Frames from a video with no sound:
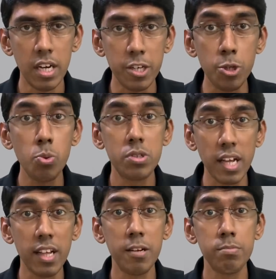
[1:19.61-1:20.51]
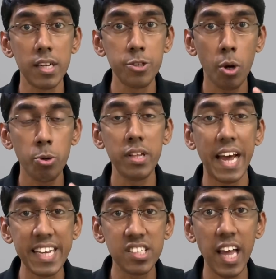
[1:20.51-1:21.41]
you tell him that you are doing the
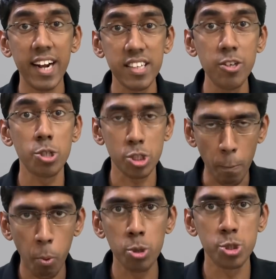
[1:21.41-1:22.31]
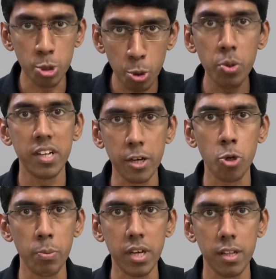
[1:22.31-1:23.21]
exact thing you're supposed to do in a
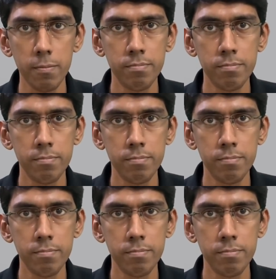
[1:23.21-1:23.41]
cubicle.